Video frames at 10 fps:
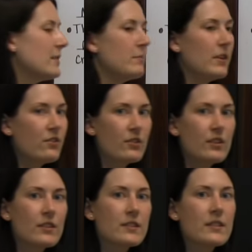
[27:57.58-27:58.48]
these
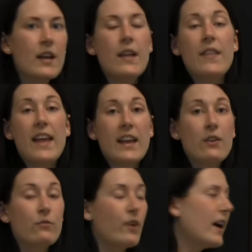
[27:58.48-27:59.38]
minerals, they
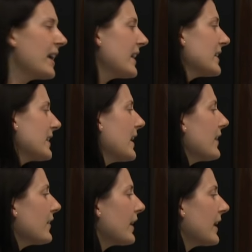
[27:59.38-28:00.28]
can write,
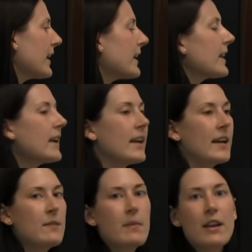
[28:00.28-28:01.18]
they
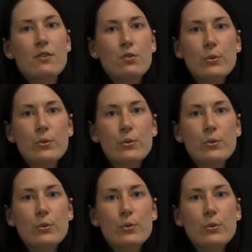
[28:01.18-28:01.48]
can make